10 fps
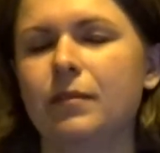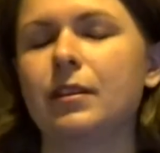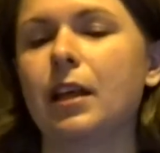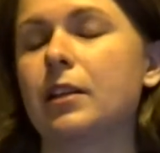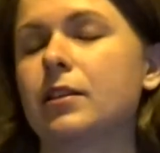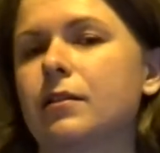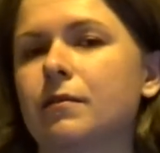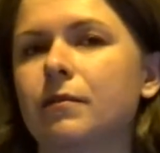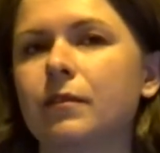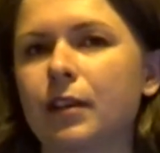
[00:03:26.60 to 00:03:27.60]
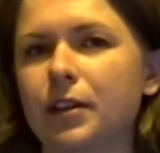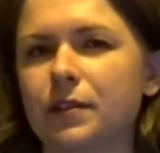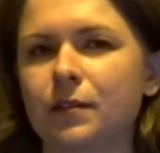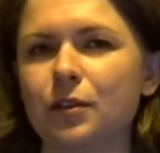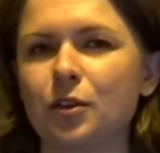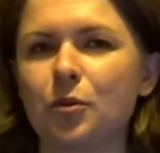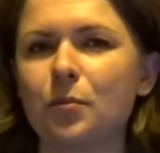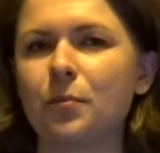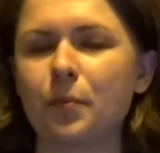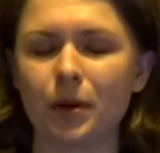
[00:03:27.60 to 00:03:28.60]
that's nice to know,
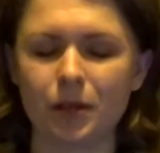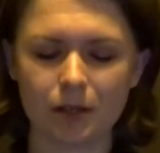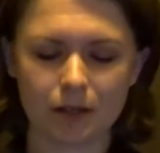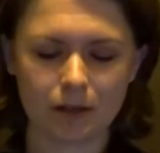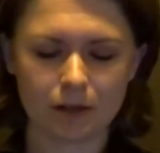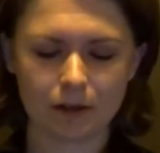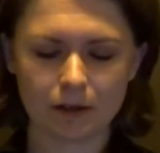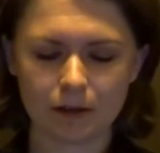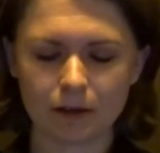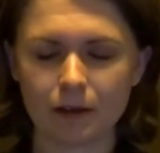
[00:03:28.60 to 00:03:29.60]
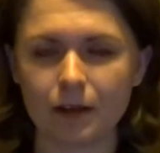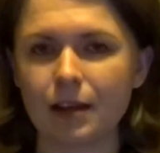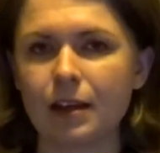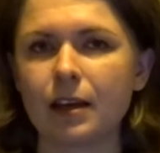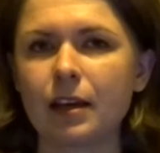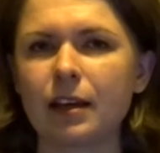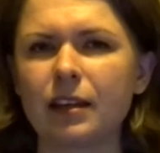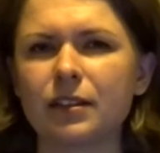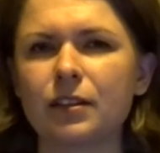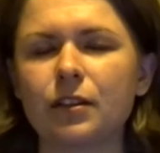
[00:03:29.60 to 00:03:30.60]
but
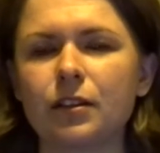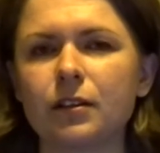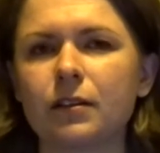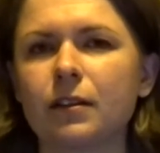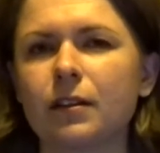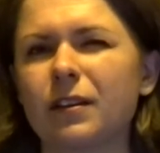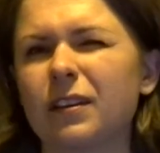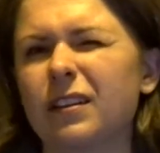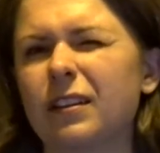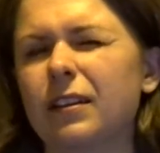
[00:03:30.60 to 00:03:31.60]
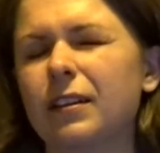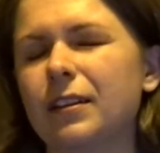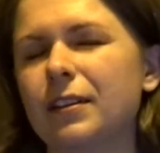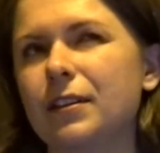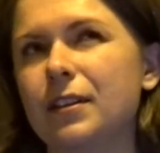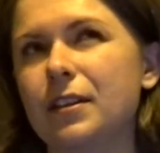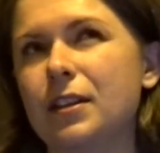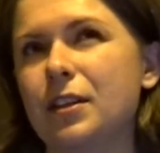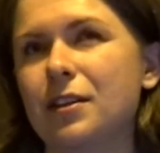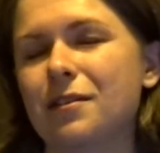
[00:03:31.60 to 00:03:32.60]
it's not the
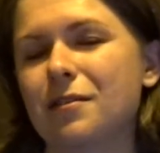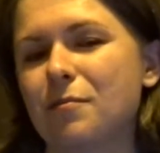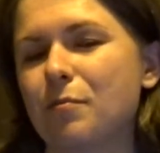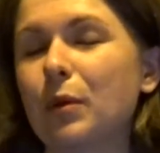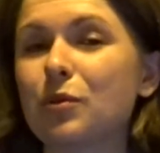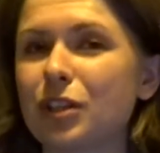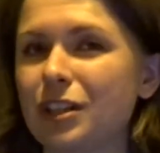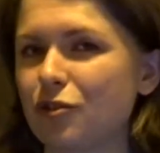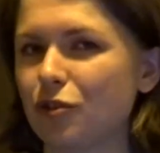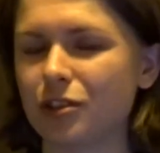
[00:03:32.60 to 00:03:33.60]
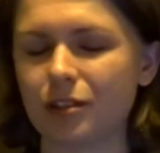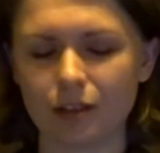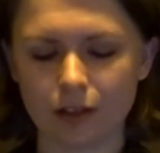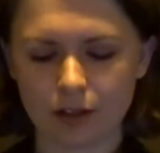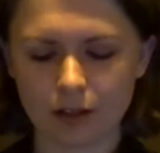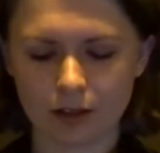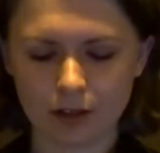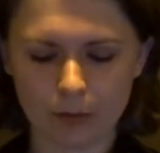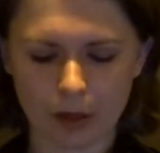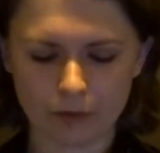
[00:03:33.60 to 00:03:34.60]
most interesting
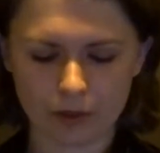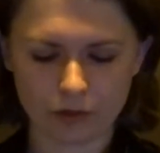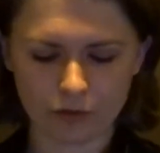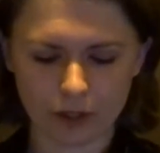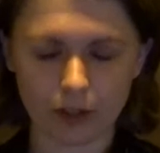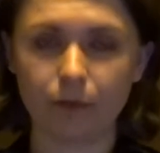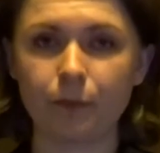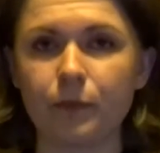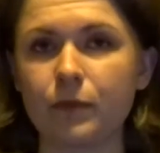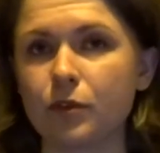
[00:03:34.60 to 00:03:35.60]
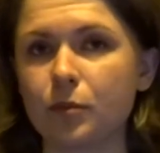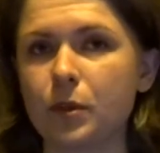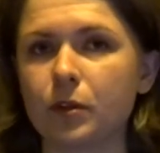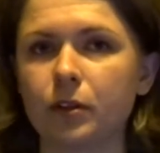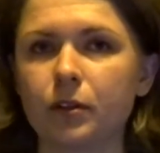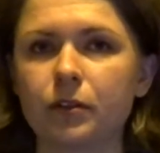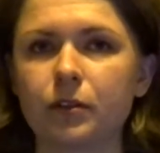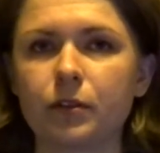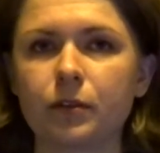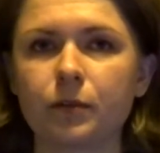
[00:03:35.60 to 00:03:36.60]
about this ring, to be honest.